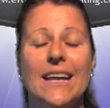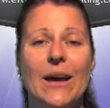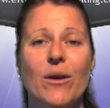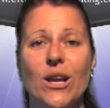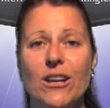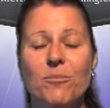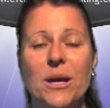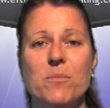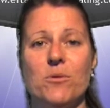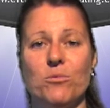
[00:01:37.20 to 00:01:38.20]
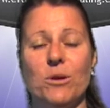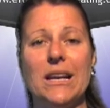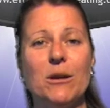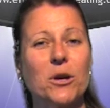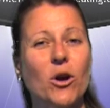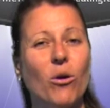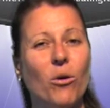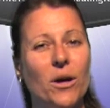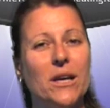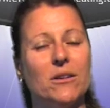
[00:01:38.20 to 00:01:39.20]
Now, a lot of people really
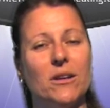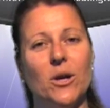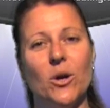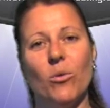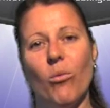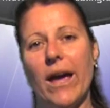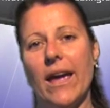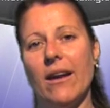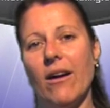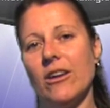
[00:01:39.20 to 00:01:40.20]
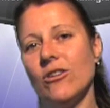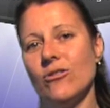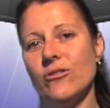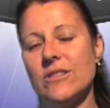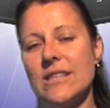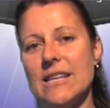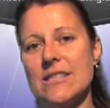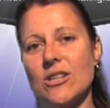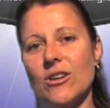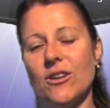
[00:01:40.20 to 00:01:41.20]
recoil when I use
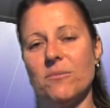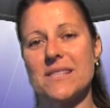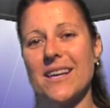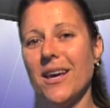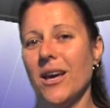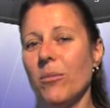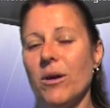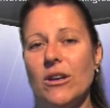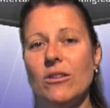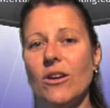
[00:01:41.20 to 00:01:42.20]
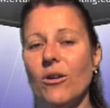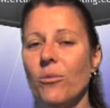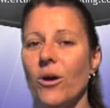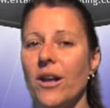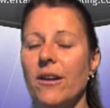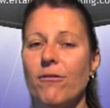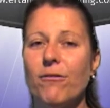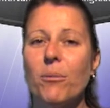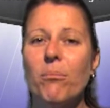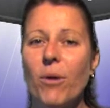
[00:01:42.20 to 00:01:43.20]
these terms, but you know what?
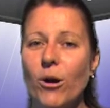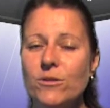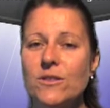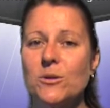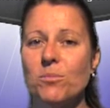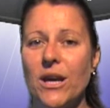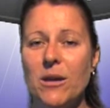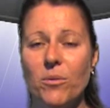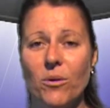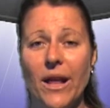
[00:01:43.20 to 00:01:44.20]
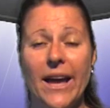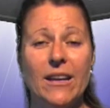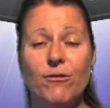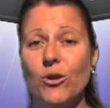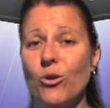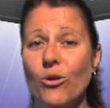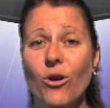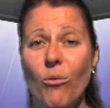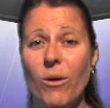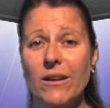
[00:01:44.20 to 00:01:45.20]
For most people, and if you're
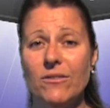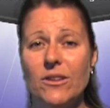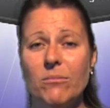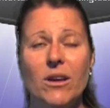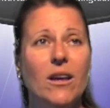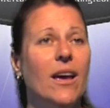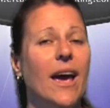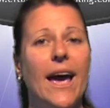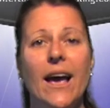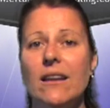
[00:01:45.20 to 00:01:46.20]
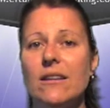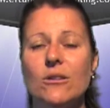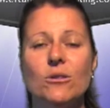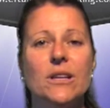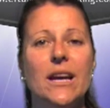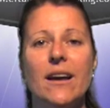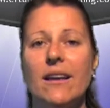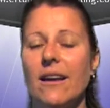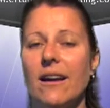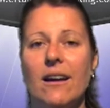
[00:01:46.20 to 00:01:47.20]
not one of them,
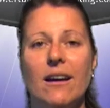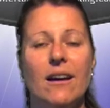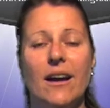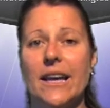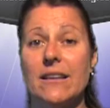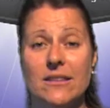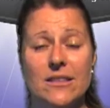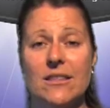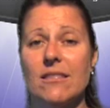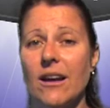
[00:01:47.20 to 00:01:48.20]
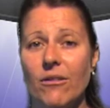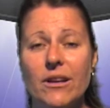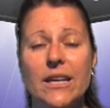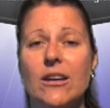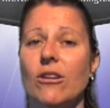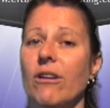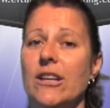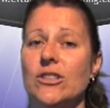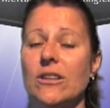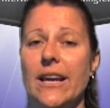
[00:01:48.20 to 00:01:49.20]
hallelujah, I thoroughly
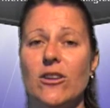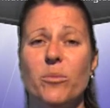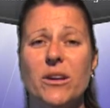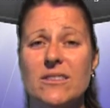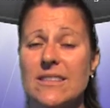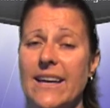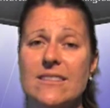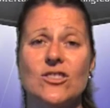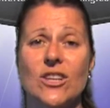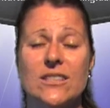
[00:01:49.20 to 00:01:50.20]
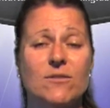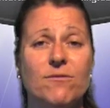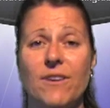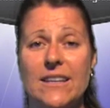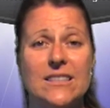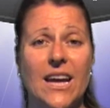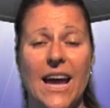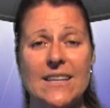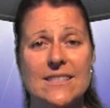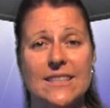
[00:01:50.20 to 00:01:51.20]
congratulate you, because that's just
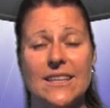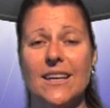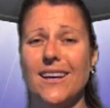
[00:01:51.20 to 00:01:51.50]
fantastic.